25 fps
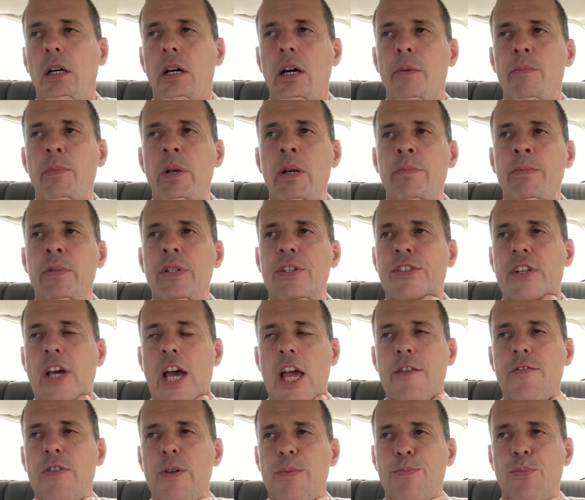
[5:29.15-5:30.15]
I remember
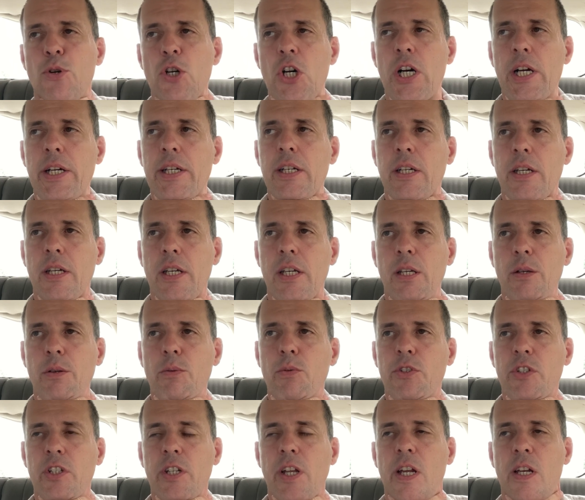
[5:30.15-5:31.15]
David Burke,
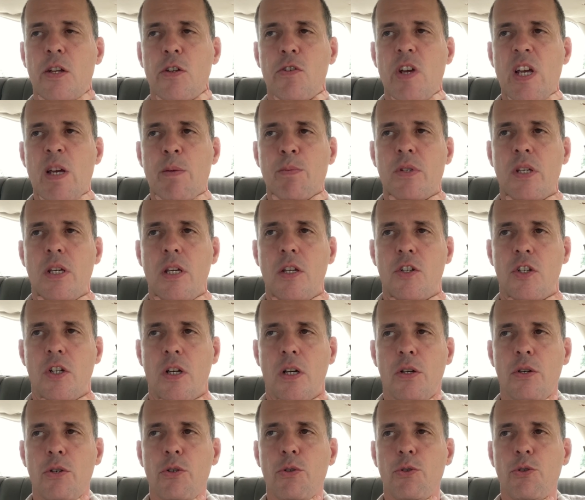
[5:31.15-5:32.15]
he was an Enneagram
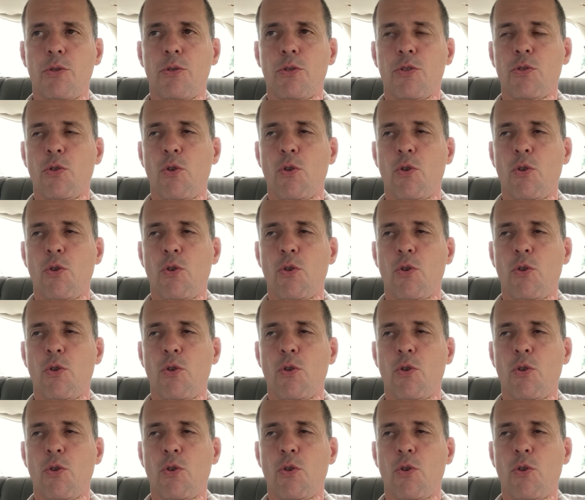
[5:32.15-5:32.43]
teacher who